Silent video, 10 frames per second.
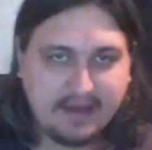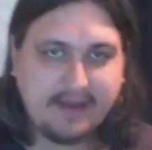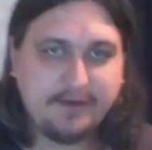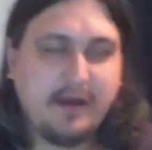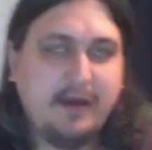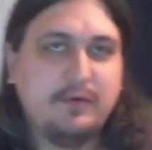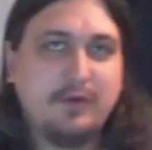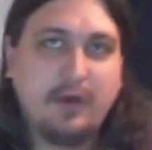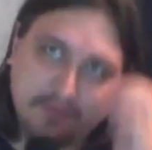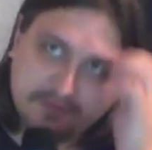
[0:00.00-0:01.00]
And I would
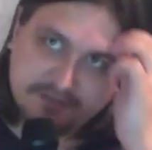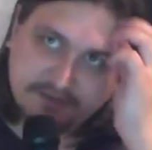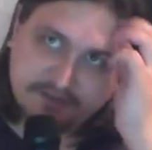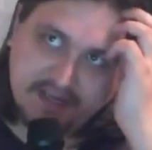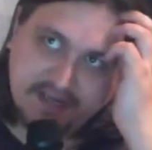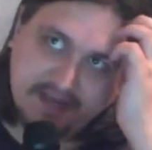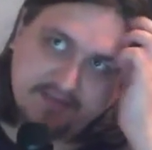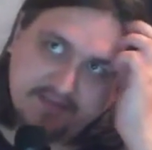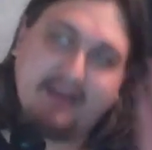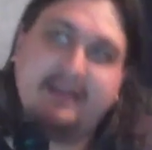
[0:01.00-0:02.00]
I would also say
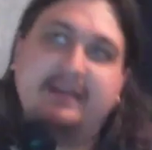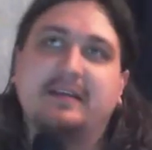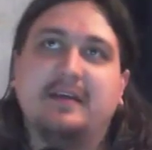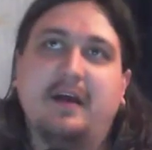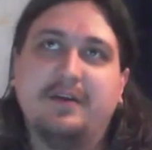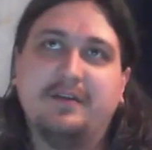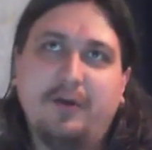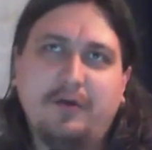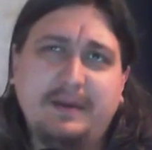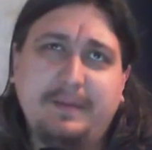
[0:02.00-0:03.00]
that I don't
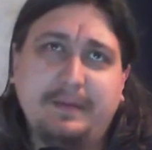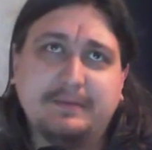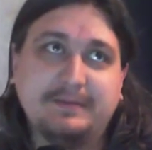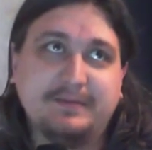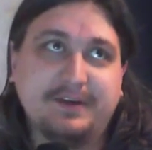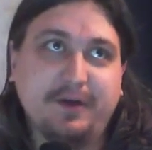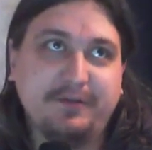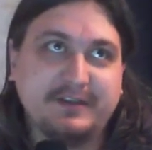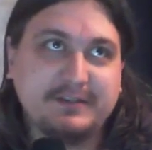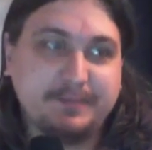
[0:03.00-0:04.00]
not many people seem to know
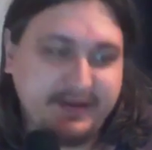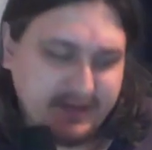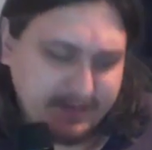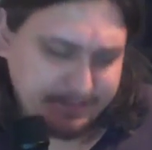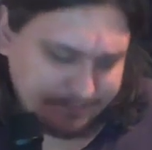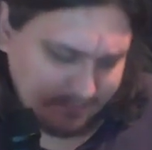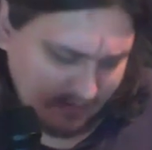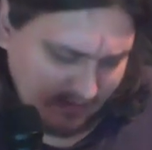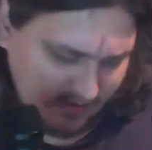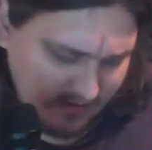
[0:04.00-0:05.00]
this, but um
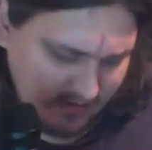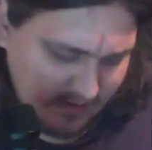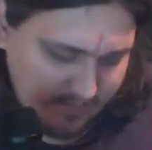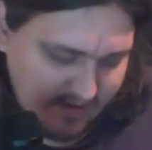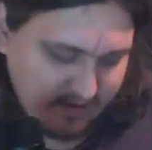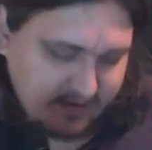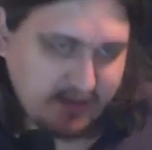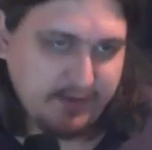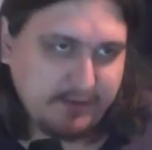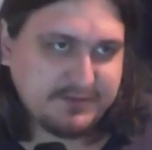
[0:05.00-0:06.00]

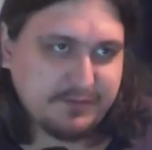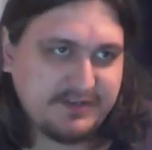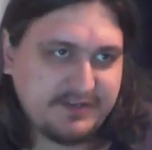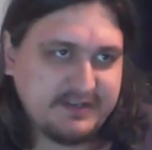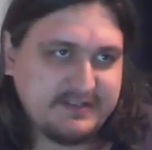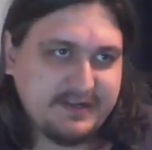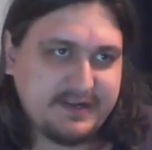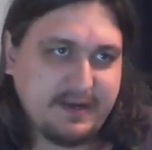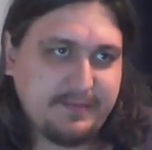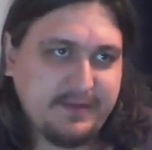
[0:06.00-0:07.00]
America, when it was originally set
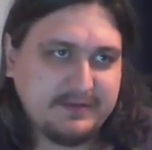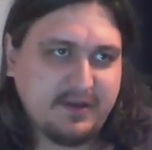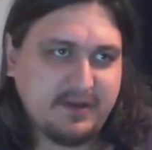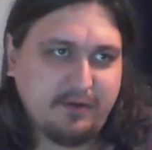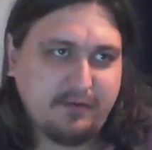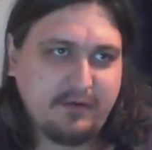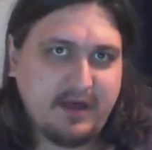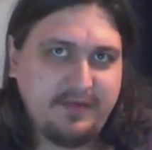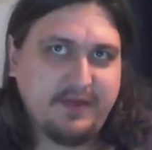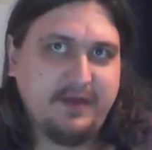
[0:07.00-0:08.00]
up, there was a whole
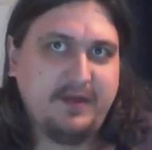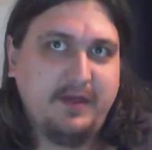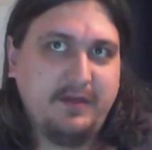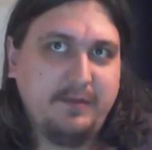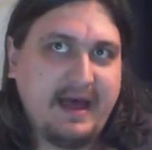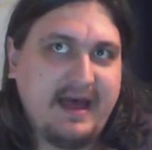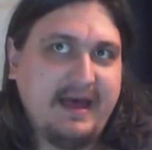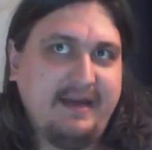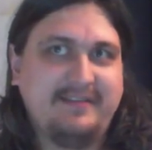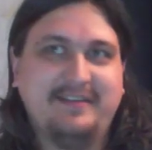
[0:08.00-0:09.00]
other
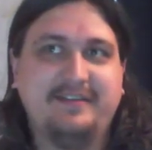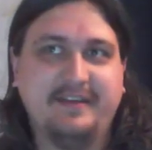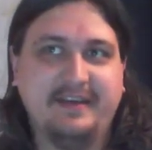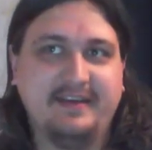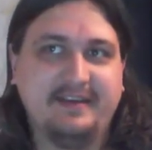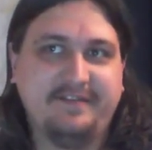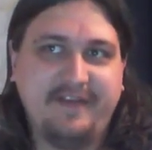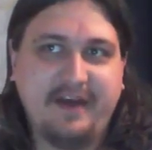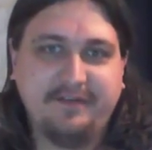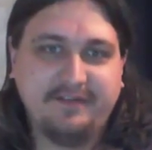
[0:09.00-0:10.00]
part to the
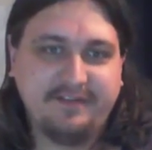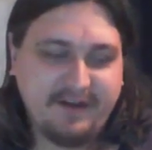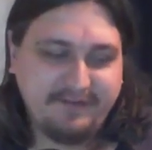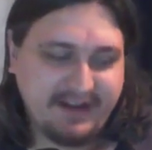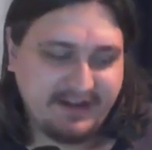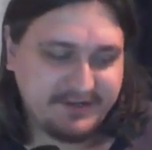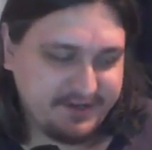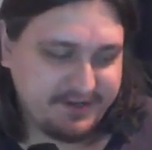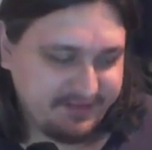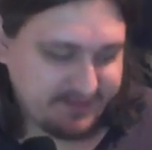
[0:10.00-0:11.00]
found the
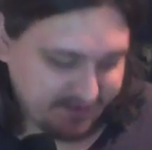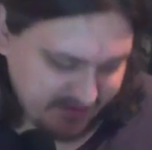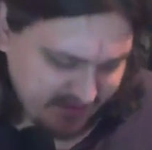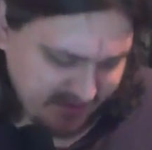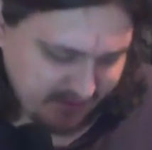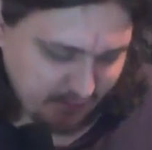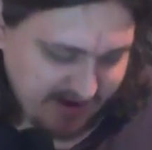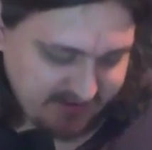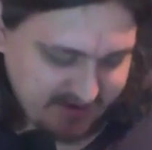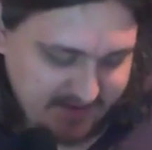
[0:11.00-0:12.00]
foundation and the the
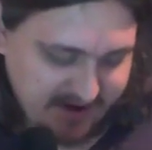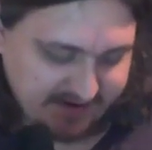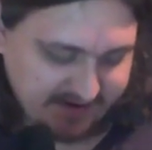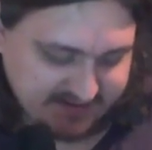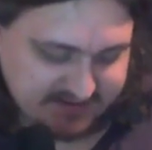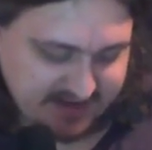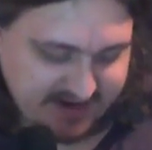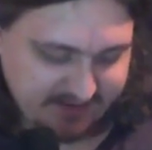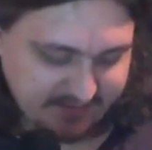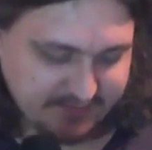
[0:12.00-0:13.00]
way that American
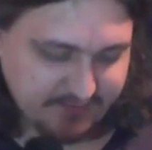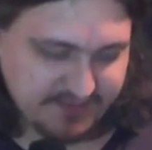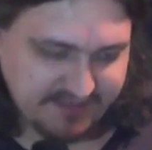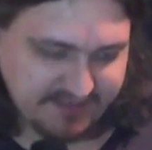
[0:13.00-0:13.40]
society was originally